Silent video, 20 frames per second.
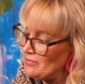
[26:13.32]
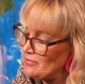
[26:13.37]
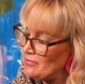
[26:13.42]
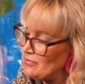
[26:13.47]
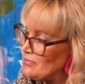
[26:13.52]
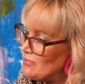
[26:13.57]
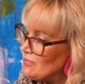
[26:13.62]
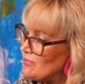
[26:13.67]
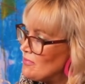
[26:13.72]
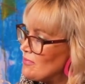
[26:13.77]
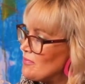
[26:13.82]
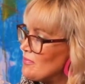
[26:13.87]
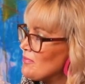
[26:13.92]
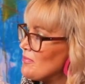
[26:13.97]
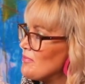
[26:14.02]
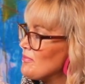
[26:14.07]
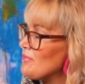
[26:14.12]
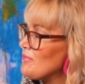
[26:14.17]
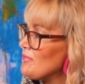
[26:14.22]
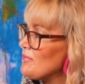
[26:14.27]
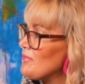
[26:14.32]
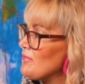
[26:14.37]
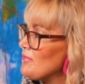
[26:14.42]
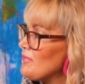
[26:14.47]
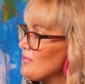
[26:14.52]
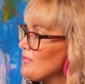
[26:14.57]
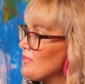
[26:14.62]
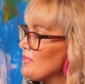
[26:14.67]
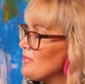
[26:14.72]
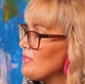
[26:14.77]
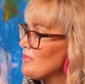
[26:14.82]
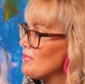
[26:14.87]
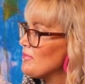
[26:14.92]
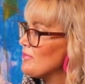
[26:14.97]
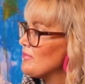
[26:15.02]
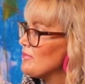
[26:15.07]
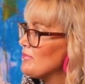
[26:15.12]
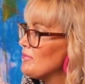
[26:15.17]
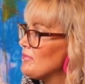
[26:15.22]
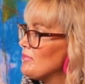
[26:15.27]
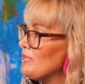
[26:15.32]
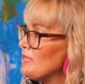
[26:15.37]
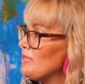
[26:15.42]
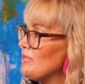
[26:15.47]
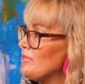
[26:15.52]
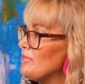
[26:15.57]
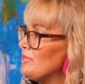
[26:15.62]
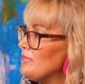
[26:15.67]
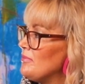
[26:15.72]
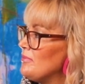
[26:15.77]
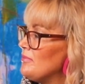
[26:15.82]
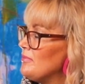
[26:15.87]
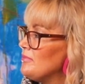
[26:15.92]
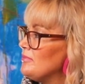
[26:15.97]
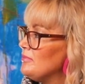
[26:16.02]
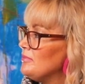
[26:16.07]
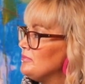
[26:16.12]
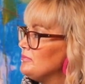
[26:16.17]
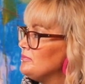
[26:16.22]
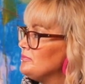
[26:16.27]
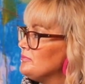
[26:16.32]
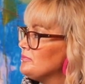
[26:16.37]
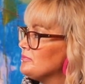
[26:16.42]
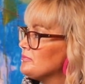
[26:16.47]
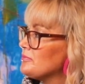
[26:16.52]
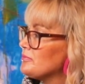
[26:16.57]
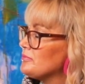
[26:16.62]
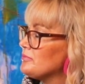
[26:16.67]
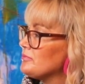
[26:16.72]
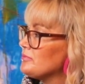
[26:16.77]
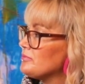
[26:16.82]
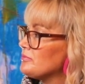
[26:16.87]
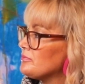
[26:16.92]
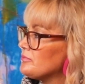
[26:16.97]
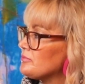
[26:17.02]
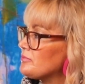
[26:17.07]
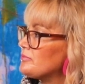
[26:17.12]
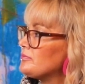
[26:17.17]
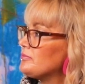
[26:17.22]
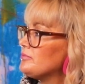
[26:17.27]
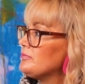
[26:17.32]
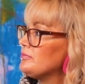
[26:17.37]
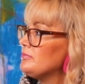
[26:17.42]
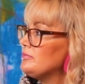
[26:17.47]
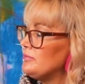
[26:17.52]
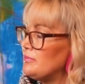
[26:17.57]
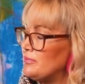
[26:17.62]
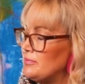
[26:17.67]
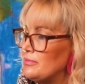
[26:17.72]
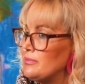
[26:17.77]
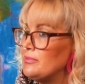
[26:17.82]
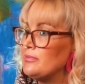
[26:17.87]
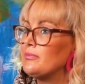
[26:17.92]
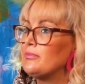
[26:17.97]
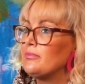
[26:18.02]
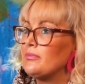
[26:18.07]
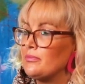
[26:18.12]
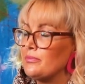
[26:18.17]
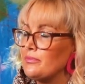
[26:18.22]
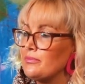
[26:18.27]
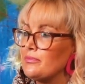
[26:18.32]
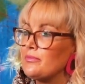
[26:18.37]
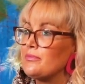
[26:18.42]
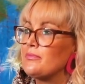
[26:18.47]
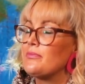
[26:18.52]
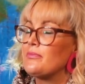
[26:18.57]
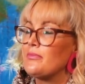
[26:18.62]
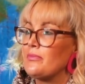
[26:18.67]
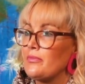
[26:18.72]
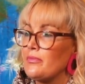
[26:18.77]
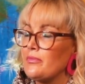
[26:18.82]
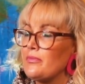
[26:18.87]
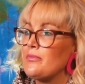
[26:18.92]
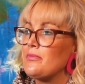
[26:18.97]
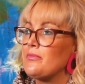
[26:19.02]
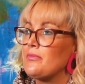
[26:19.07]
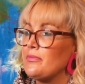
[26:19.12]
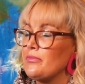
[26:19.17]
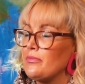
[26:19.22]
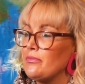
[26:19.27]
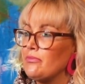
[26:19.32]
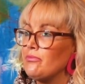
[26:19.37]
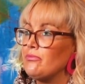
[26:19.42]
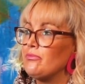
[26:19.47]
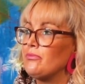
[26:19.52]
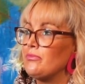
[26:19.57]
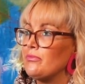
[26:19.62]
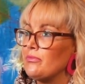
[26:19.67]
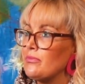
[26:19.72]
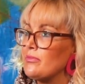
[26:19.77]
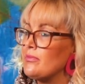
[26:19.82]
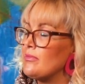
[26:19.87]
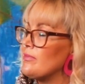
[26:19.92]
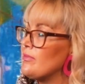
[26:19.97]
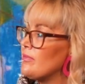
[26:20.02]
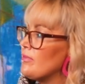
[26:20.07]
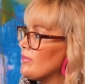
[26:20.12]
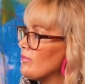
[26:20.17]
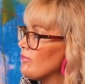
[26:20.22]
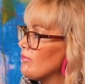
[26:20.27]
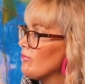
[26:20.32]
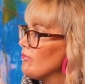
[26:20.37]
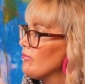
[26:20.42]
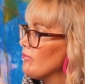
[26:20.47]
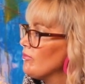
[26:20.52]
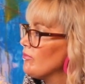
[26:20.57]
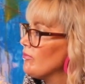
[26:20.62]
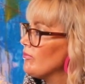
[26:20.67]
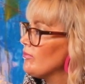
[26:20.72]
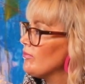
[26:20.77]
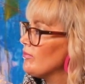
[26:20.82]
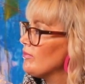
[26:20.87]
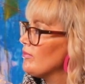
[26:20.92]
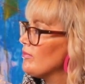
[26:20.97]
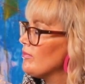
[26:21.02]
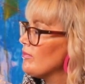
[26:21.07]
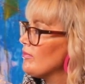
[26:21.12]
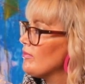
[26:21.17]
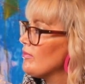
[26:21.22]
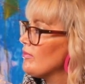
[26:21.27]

This person isn't speaking.